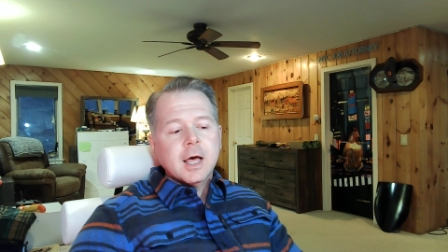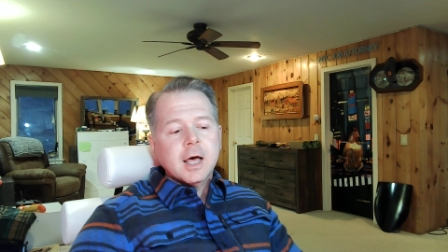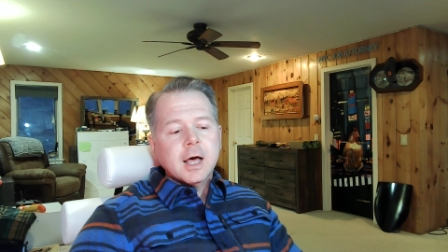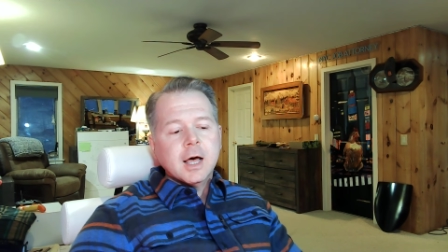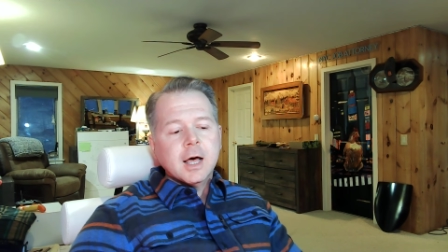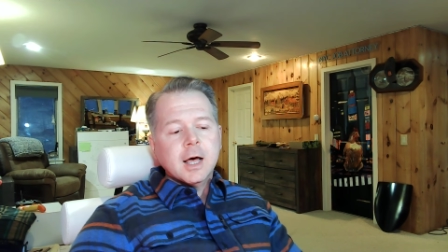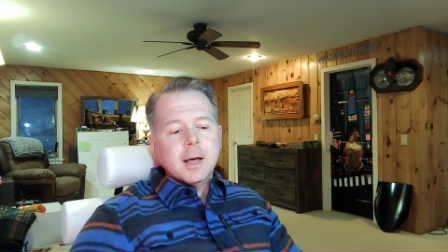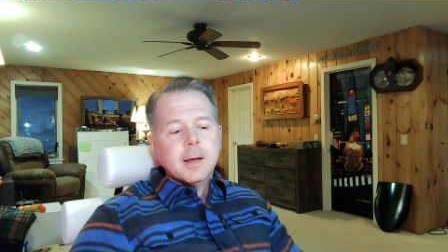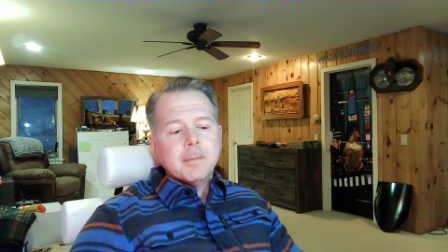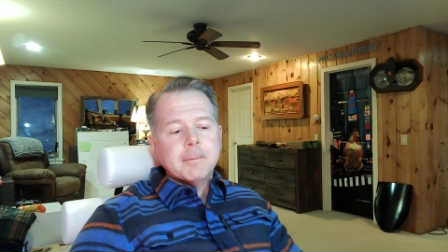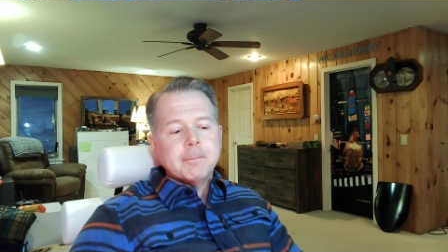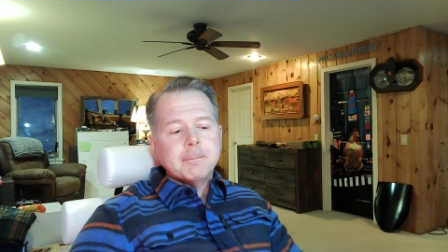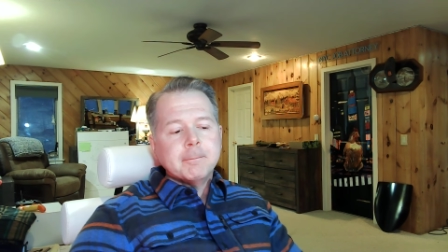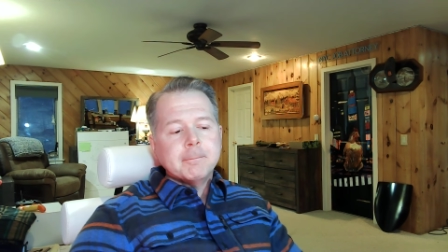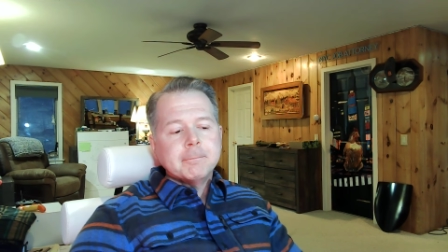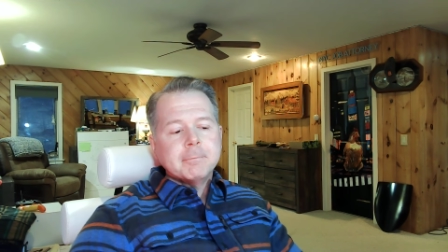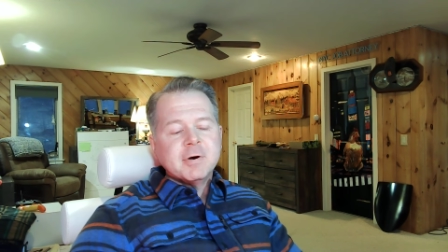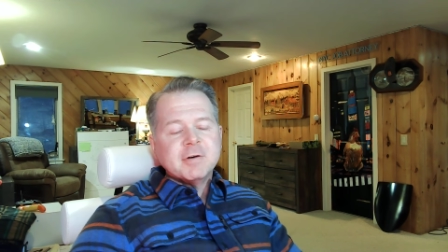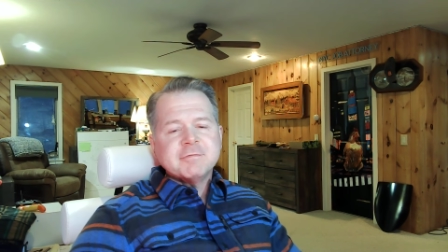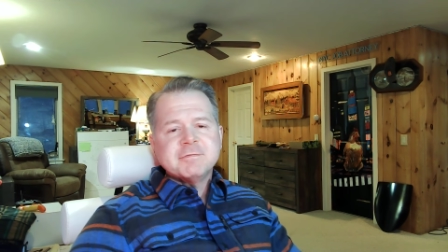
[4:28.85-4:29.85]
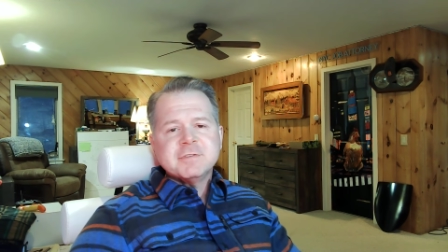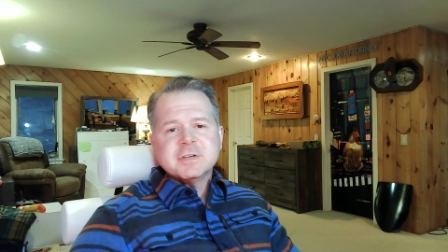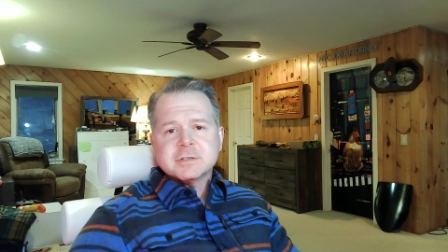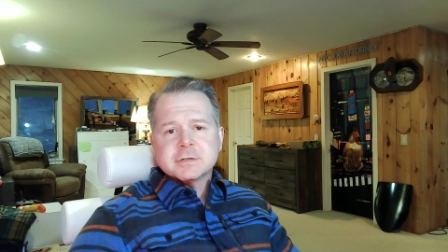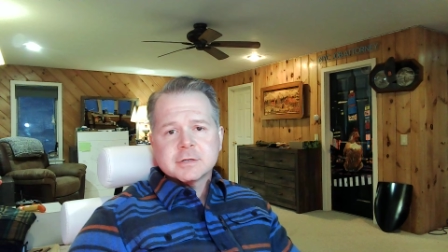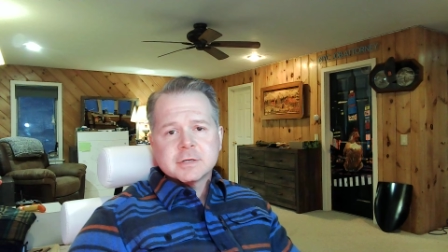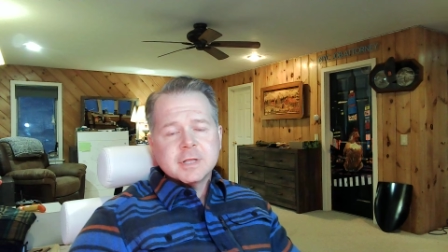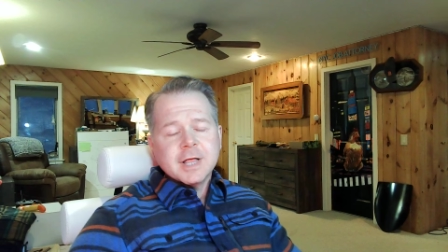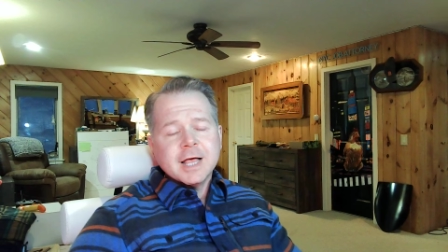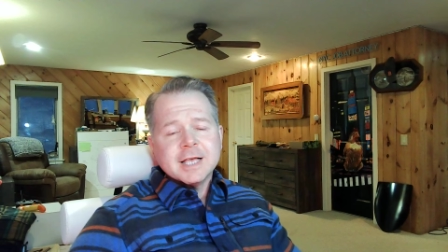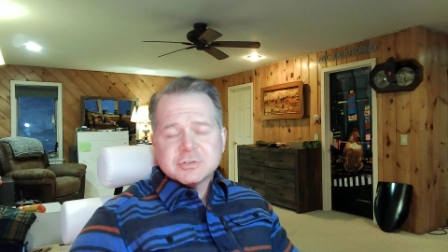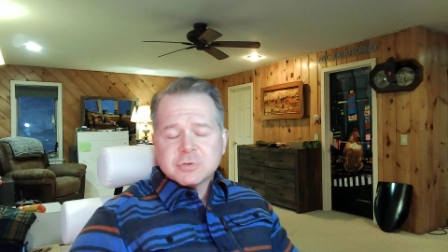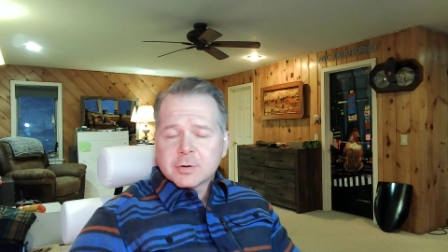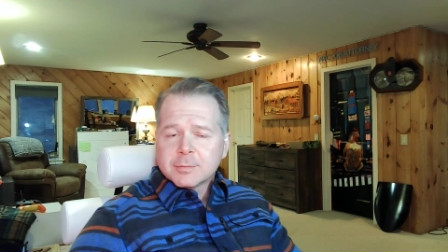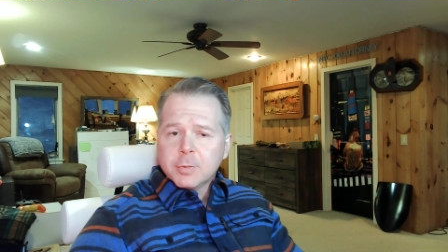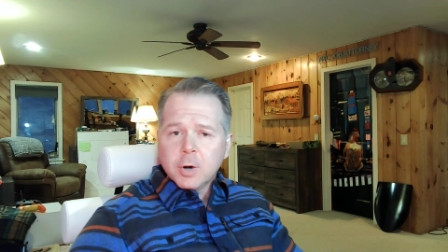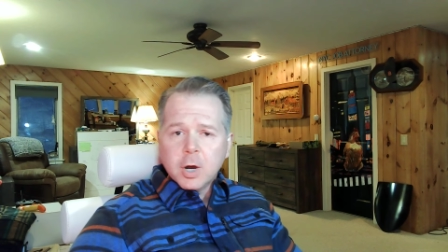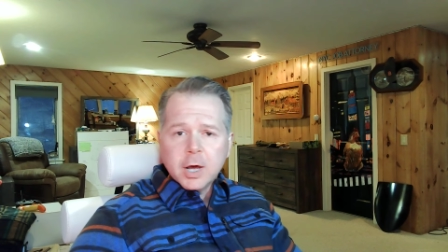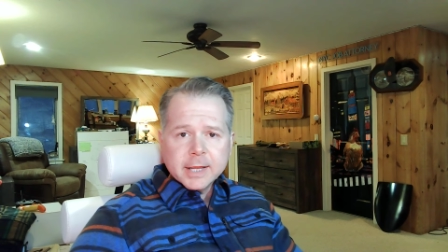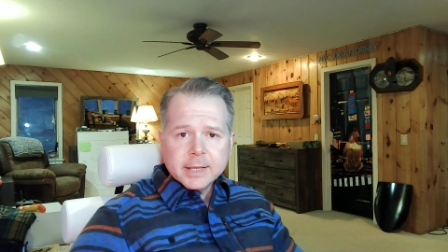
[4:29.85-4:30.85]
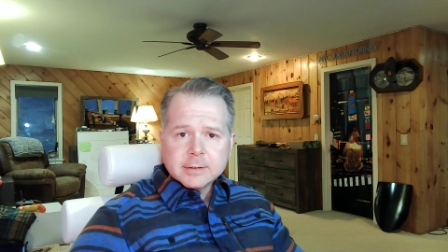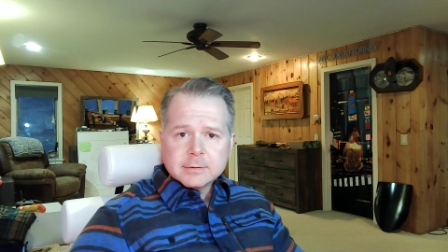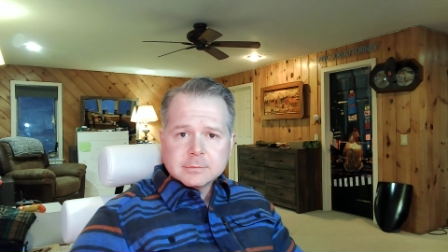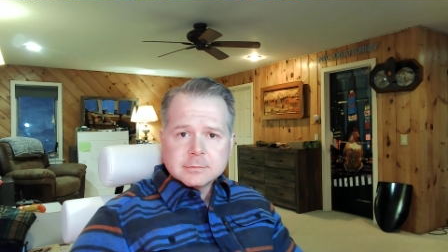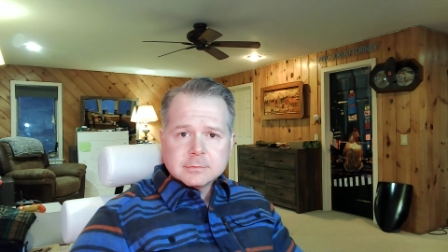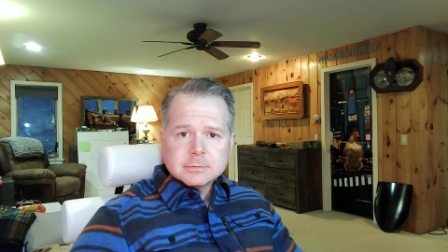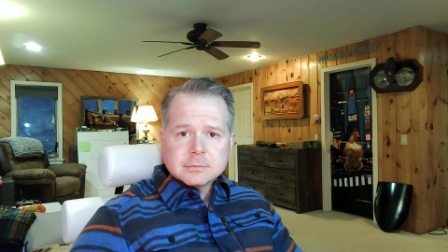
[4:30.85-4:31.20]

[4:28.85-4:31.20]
But Glassdoor bought it,